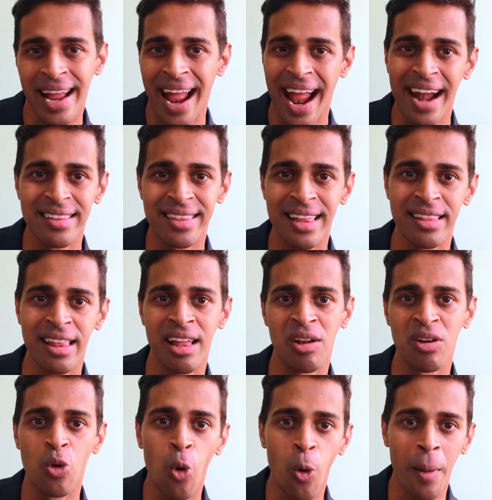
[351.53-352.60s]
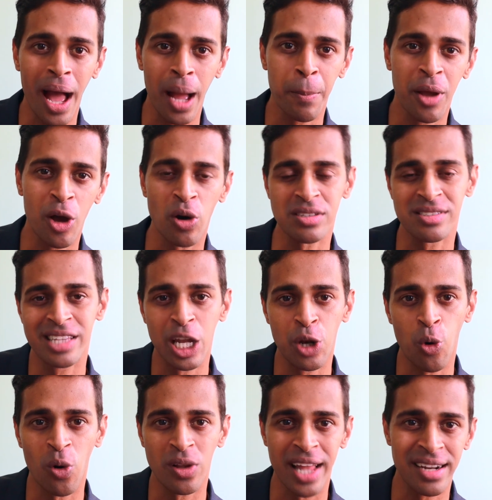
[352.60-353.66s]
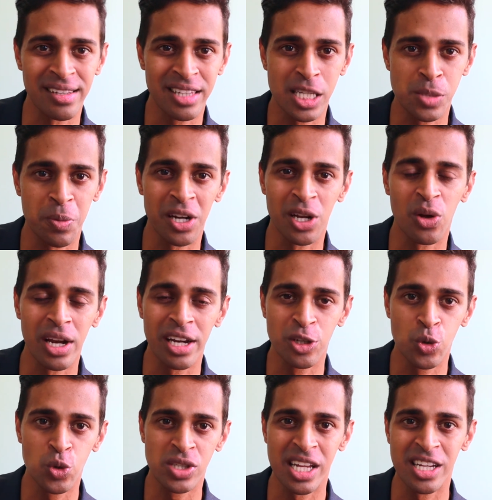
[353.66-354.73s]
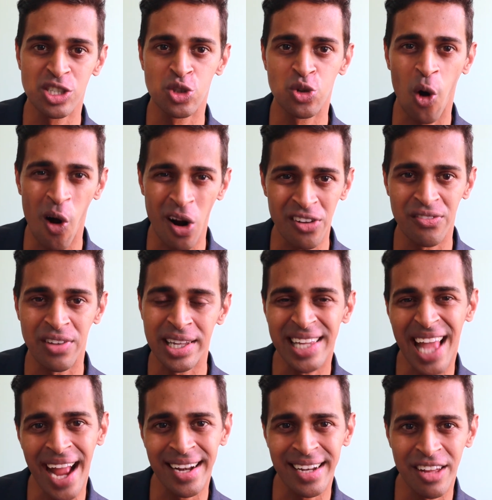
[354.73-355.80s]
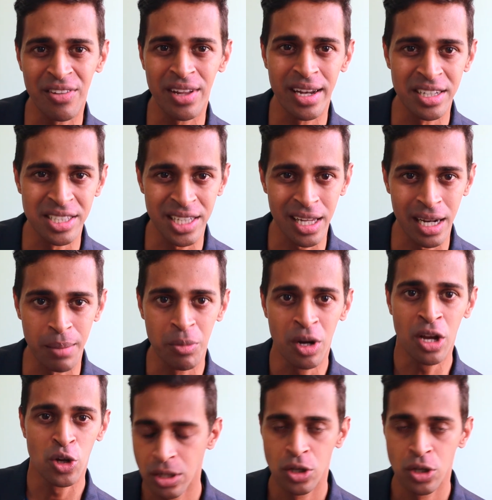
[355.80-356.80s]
and then they will go back because they know that this particular user is not very active in Instagram.